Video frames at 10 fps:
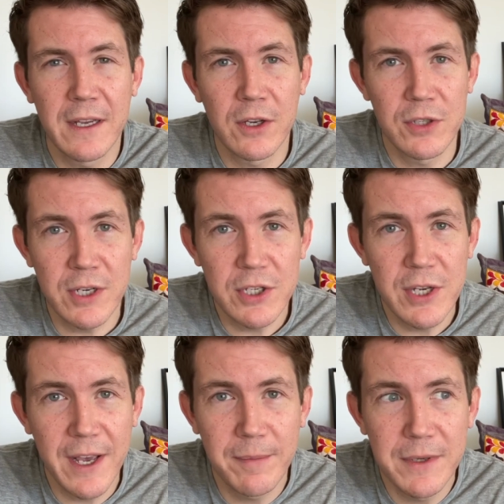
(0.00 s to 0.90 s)
a conjunction
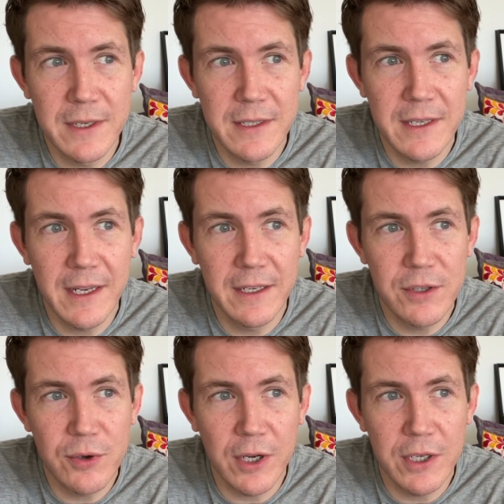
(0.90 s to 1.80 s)
happens in
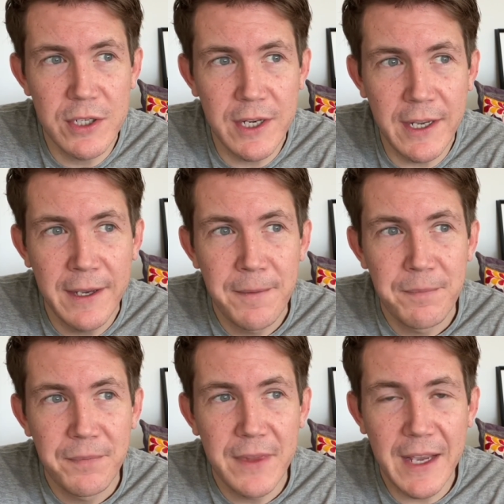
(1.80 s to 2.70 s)
astrology,
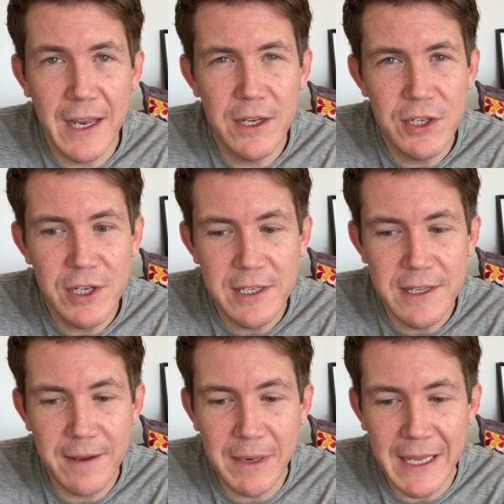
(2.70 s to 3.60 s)
the energies,
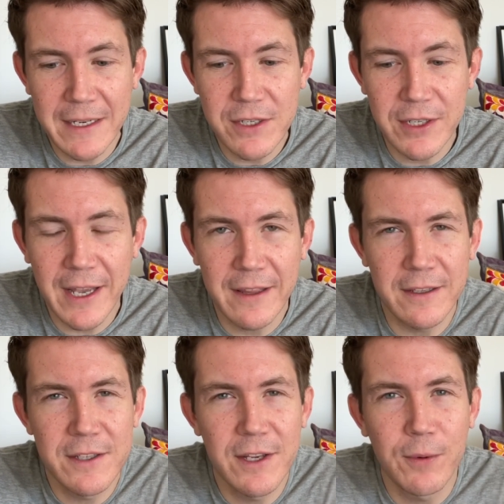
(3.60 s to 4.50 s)
they blend
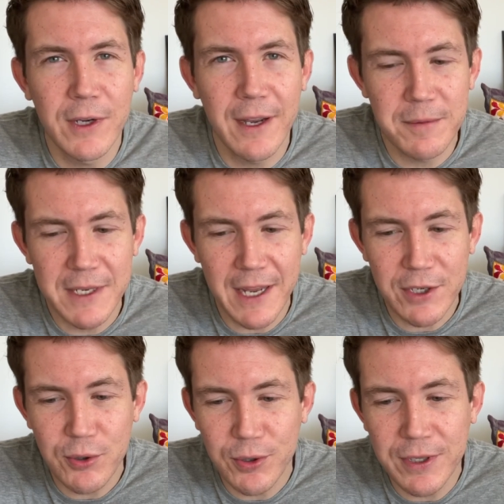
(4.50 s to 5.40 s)
together. So what comes
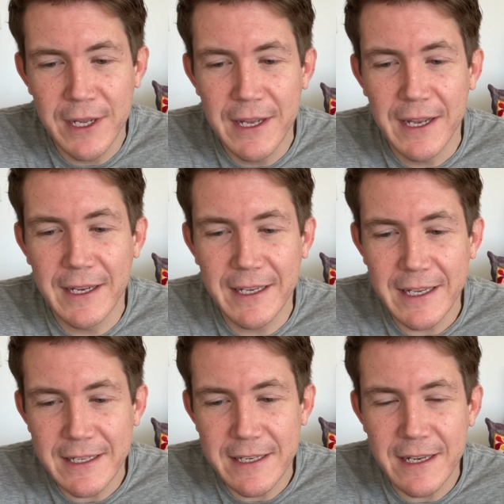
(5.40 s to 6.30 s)
natural and
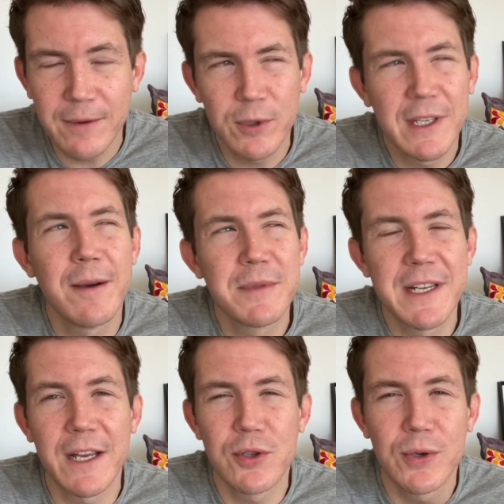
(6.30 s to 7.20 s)
easy, what comes
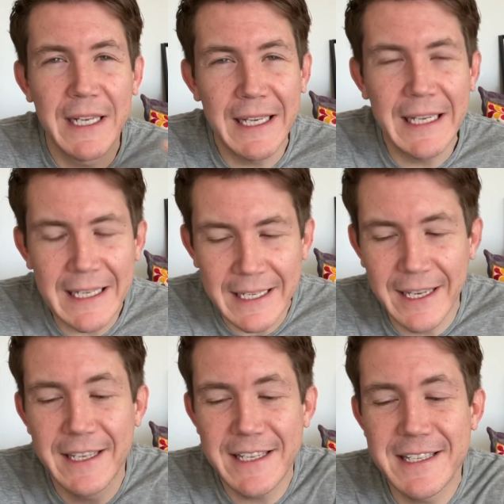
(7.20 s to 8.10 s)
naturally
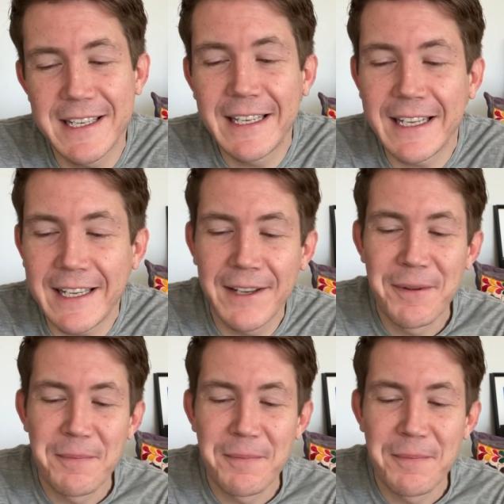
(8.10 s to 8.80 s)
and easily,